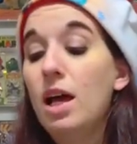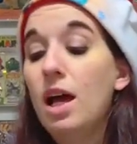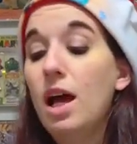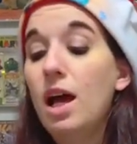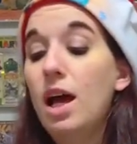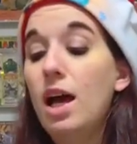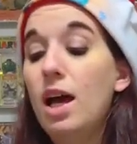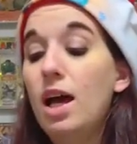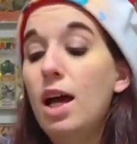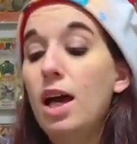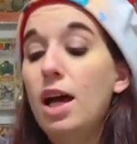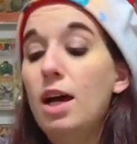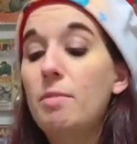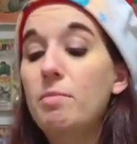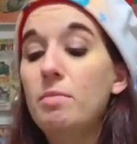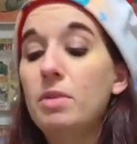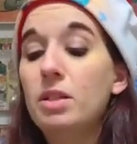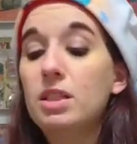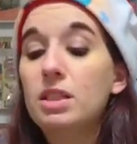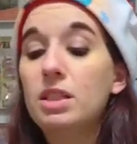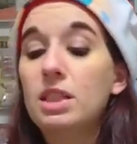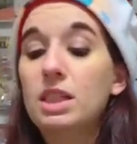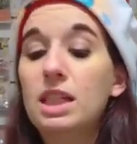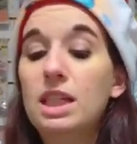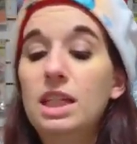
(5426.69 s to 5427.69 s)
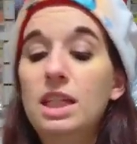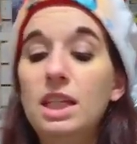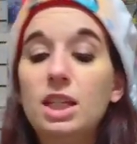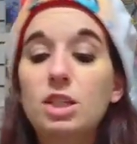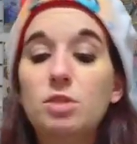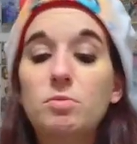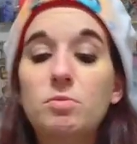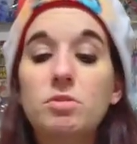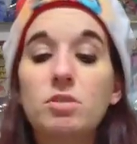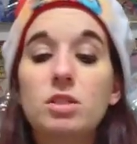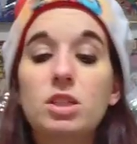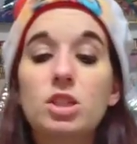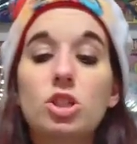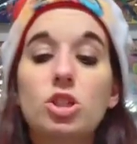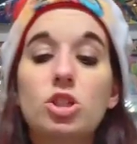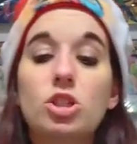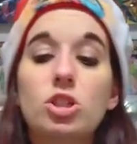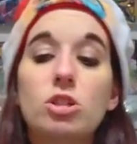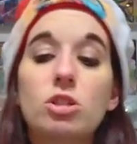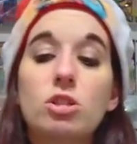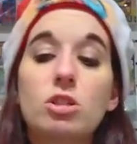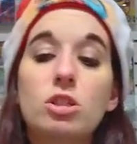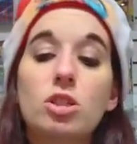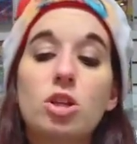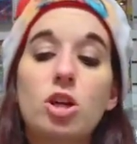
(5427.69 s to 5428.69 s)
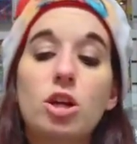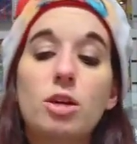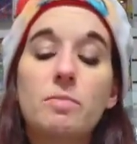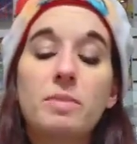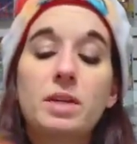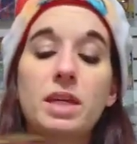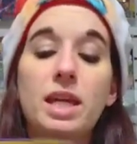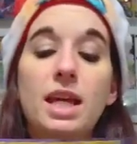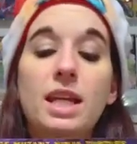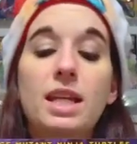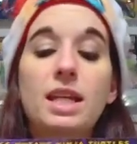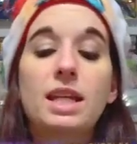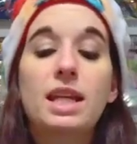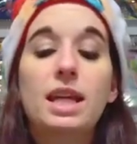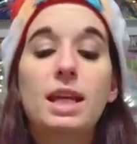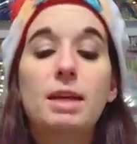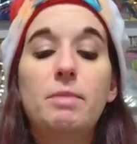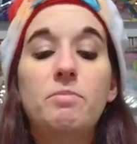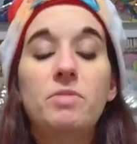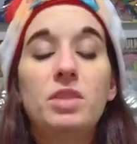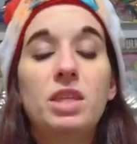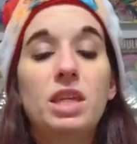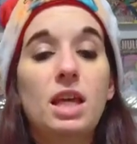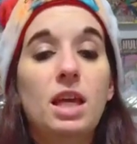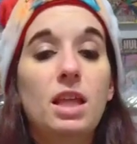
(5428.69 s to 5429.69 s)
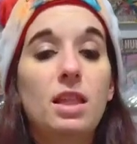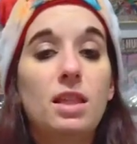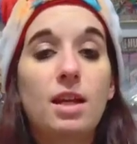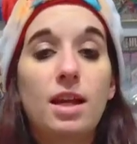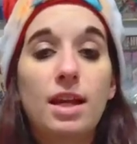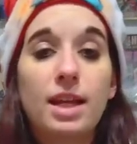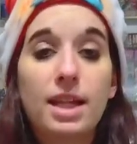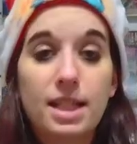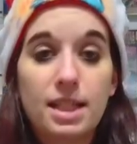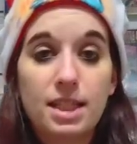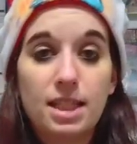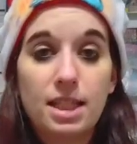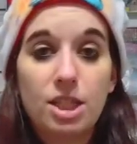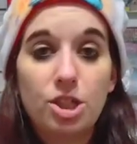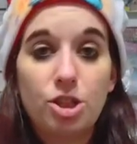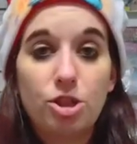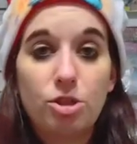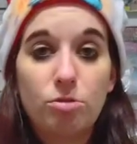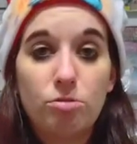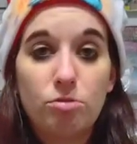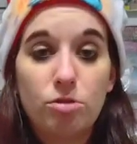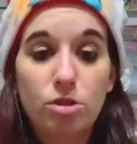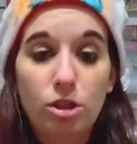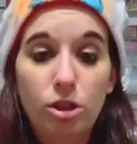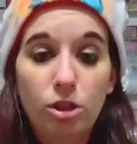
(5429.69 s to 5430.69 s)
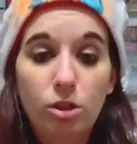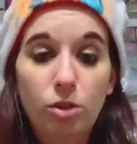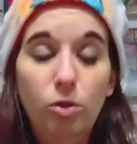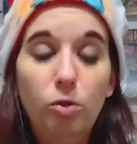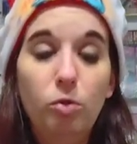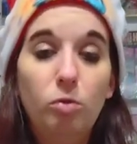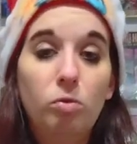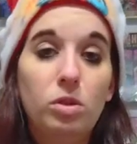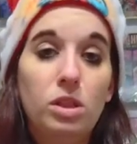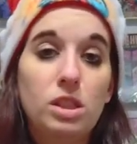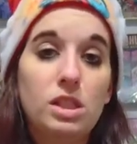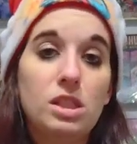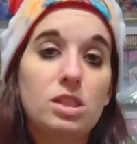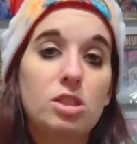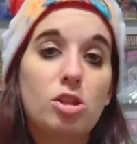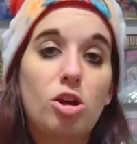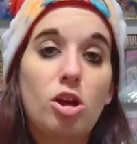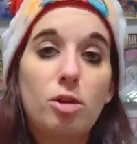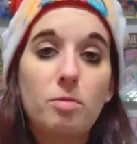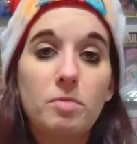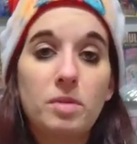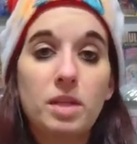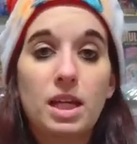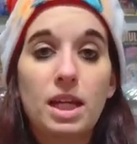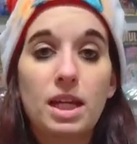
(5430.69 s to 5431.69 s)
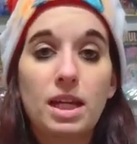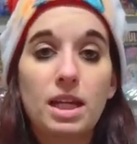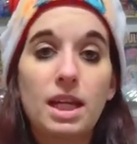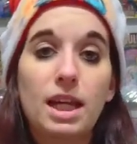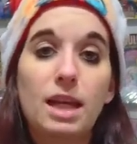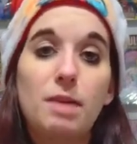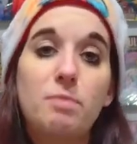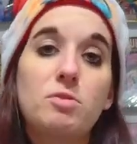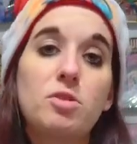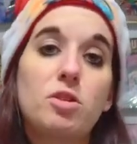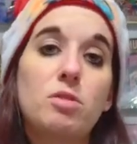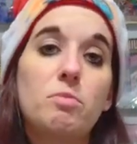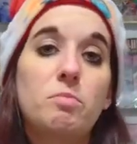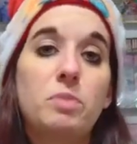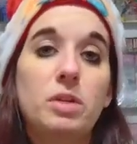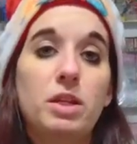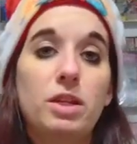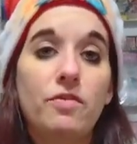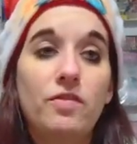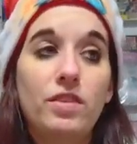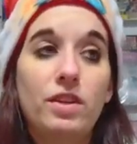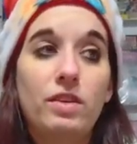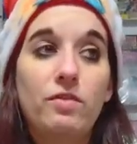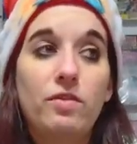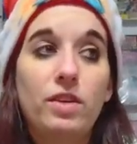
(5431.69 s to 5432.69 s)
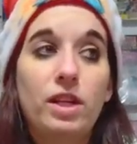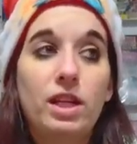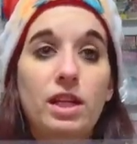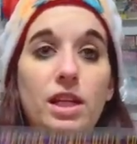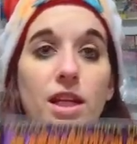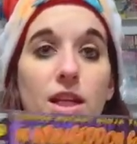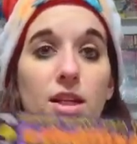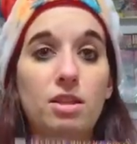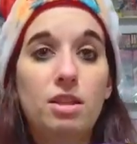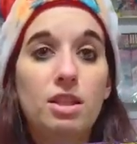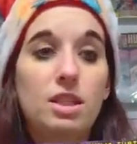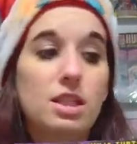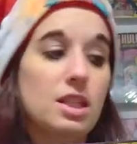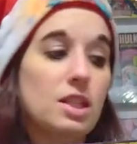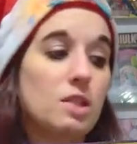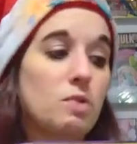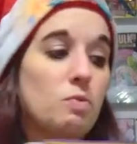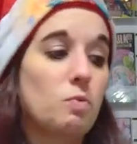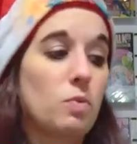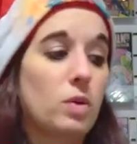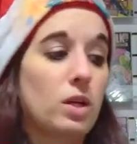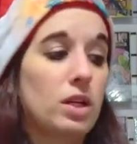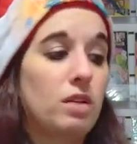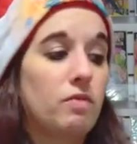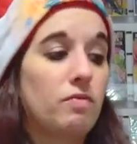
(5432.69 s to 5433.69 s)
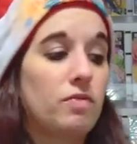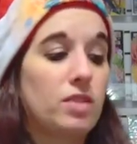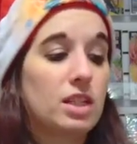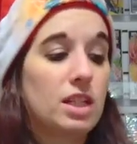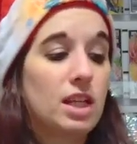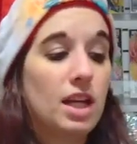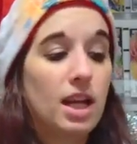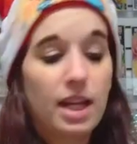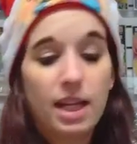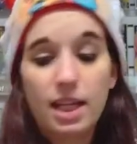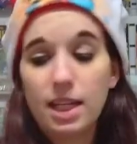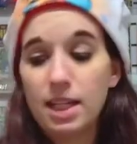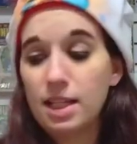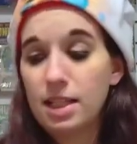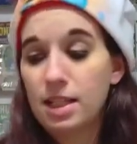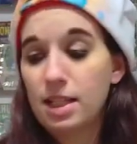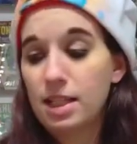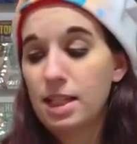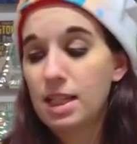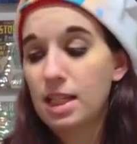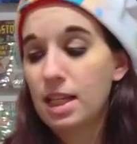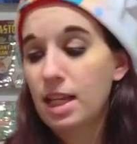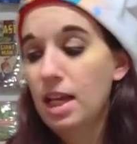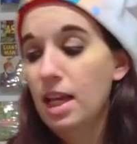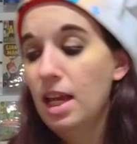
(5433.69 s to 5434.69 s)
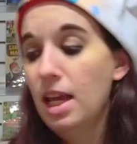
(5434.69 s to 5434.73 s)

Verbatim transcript: Um, Teenage Mutant Ninja Turtles Armageddon game, the Alliance issue two. This Armageddon game is our big event right now. This is one of the tie-ins.